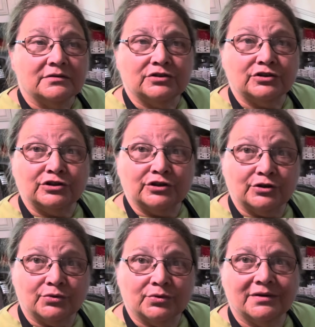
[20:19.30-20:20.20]
to
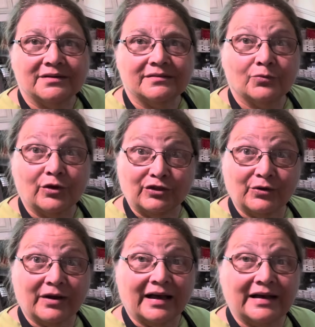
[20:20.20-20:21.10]
do with
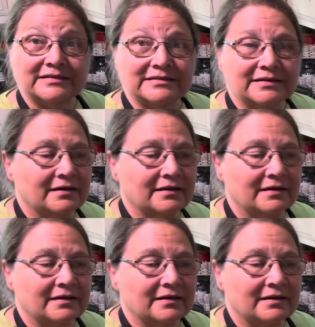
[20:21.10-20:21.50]
you guys.